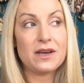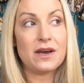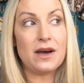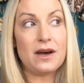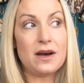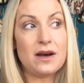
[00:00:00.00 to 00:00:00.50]

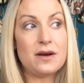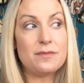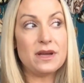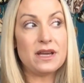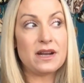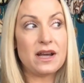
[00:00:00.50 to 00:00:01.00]

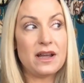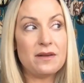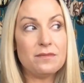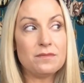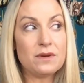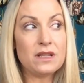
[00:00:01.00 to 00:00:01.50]
And
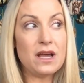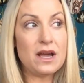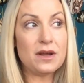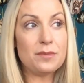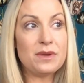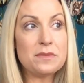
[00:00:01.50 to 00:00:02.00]
I relied
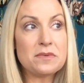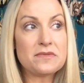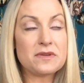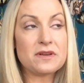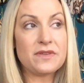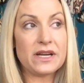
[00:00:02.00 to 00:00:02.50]
on people
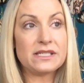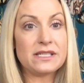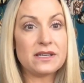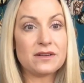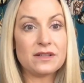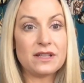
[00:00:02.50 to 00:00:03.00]
for advice
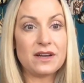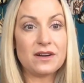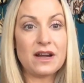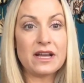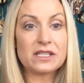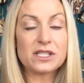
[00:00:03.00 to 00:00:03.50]
here and there.
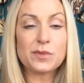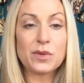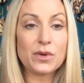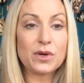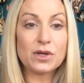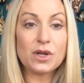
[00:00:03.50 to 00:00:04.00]
I
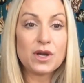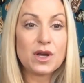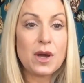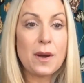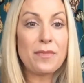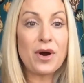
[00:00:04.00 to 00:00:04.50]
explored
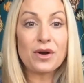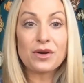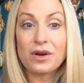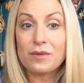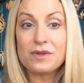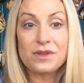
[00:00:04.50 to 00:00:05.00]

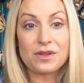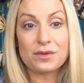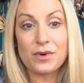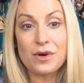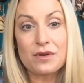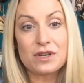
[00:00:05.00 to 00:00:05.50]
partnering with other
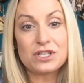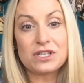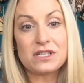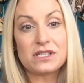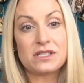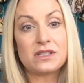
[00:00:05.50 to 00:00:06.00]

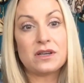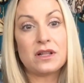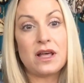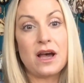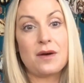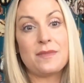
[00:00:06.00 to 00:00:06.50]
brokerages to
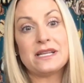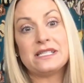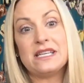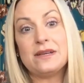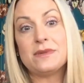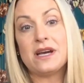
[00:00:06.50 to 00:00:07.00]
allow my
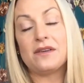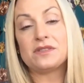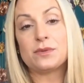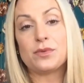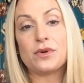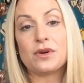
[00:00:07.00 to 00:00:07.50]
team to have
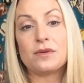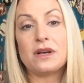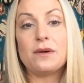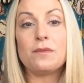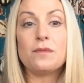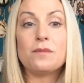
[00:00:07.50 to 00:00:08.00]
support
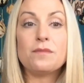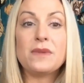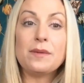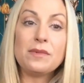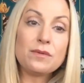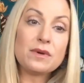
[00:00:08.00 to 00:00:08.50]
while I
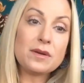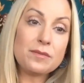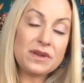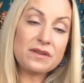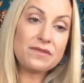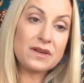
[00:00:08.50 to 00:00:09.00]
maybe wouldn't
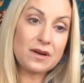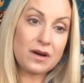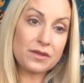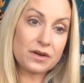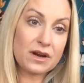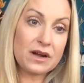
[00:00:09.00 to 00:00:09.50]
be feet
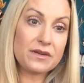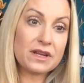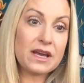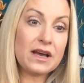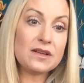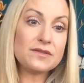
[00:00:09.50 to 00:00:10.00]
on the ground in
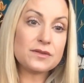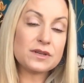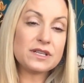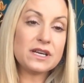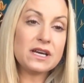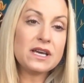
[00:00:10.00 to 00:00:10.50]

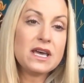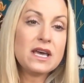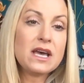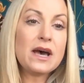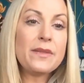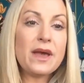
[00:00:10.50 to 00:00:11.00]
California.
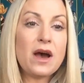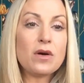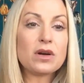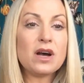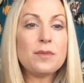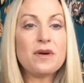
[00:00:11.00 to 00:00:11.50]
And the
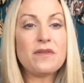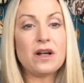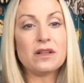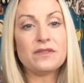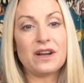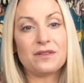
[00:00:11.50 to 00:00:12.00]
outcome of
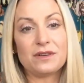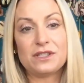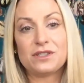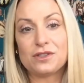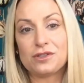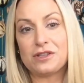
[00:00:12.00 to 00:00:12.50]
all of that
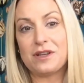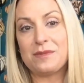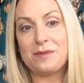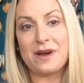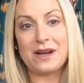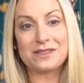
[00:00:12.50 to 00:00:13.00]
research led me
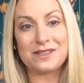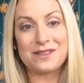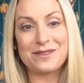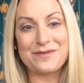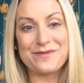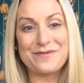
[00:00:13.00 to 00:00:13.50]
back to
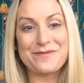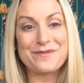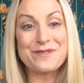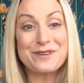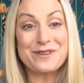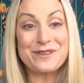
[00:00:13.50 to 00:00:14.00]
the
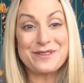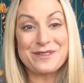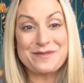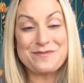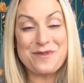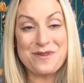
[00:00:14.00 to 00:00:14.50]
real
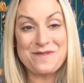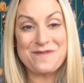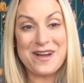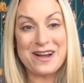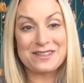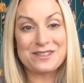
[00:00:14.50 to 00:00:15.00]
important
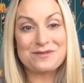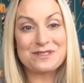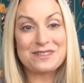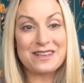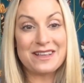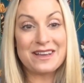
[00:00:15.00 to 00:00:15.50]
factor was
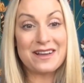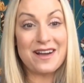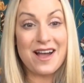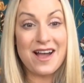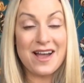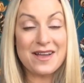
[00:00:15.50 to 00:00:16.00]
that, like,
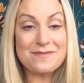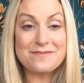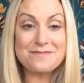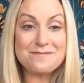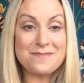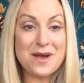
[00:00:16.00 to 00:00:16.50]

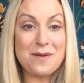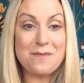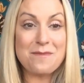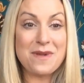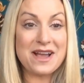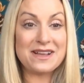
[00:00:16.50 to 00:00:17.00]
I'm
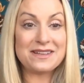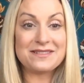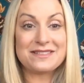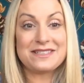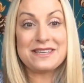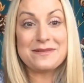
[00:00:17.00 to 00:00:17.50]
my
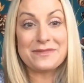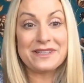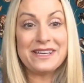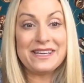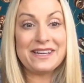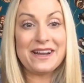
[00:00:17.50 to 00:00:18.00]
team
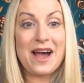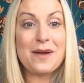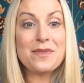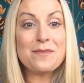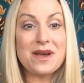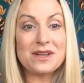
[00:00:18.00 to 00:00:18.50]
lead. I'm
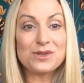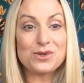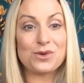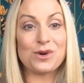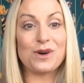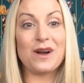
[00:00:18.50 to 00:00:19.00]
the
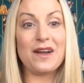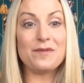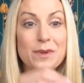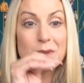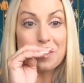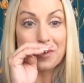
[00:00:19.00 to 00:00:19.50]
mentor. I've
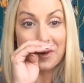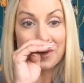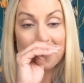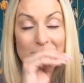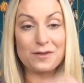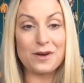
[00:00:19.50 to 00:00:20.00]
been the
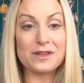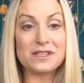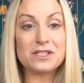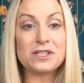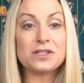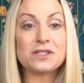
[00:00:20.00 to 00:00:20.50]
broker for all
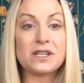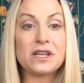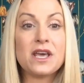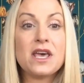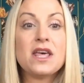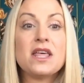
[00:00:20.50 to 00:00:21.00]
these years, and
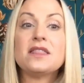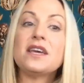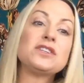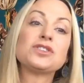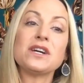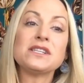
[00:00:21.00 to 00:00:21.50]
they
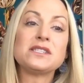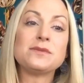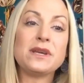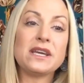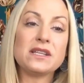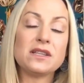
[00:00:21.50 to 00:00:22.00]
trust
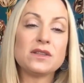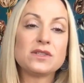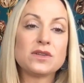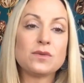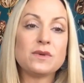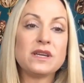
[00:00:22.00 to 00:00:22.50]
me. And
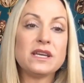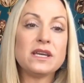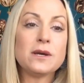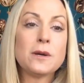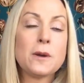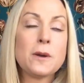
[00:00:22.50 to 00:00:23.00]
so we